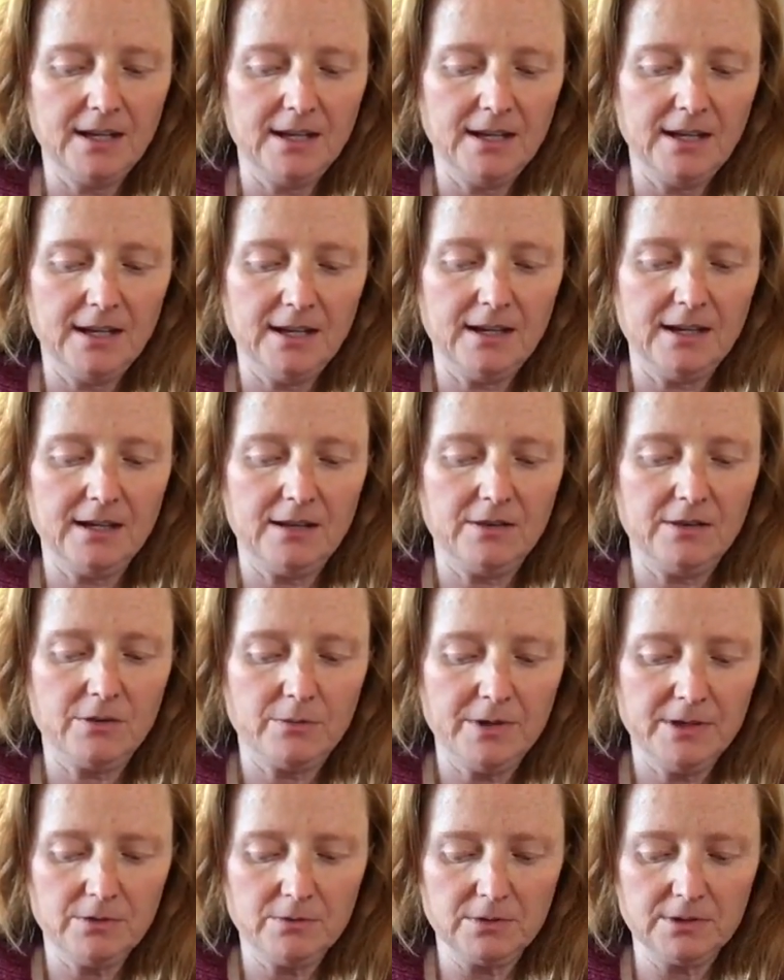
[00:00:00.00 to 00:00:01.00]
in the
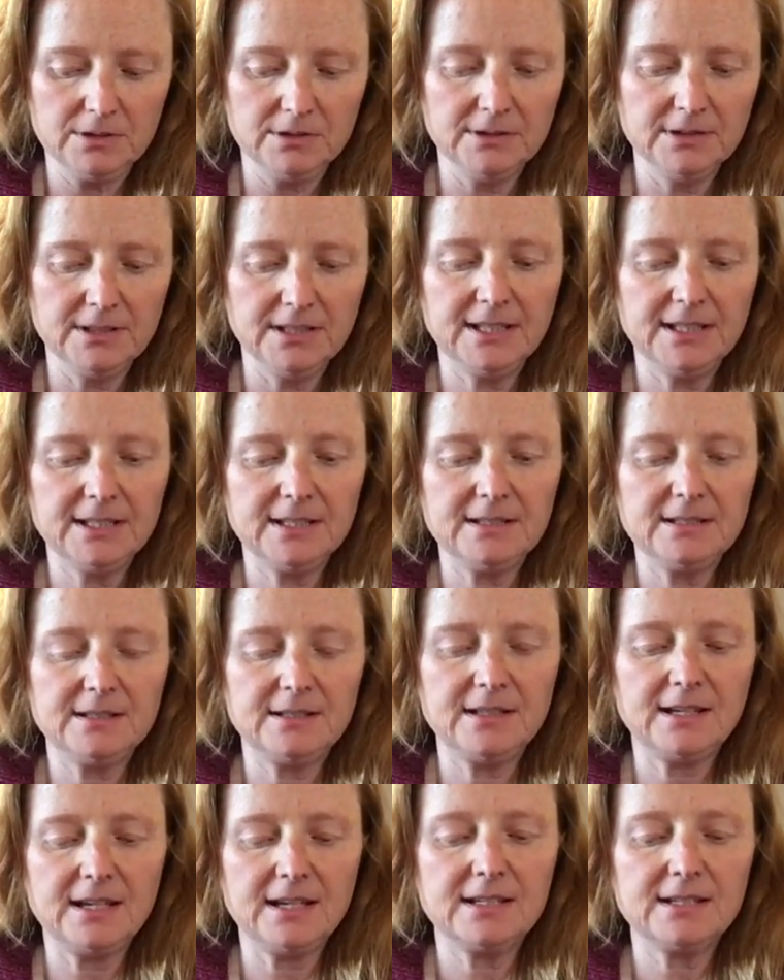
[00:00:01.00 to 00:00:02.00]
real world is
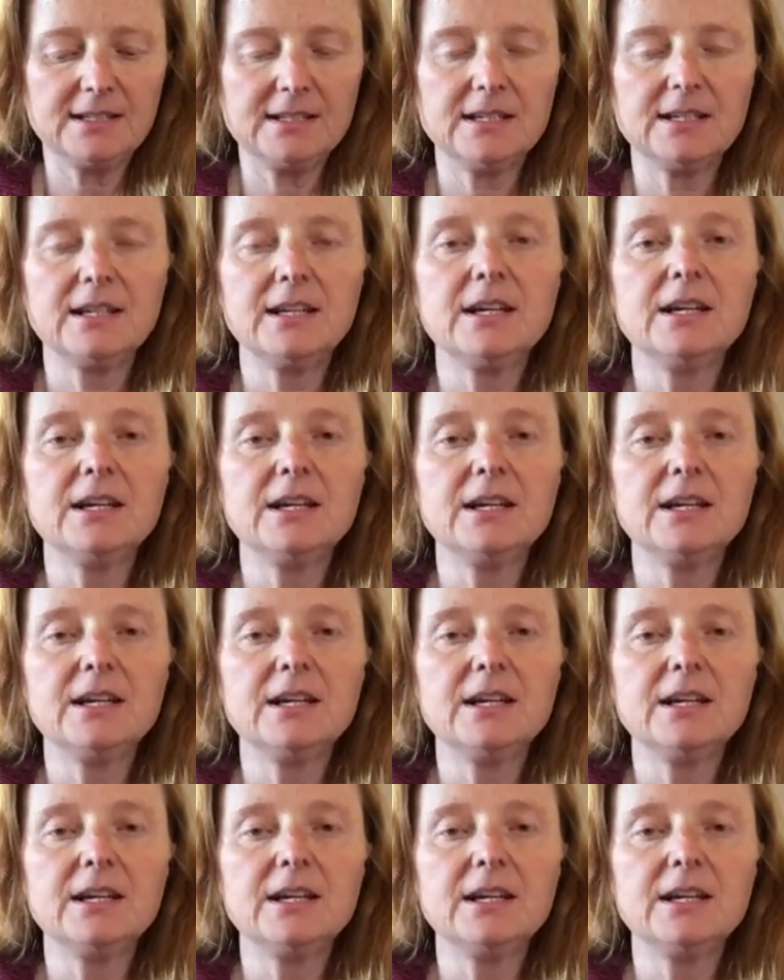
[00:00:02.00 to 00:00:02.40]
that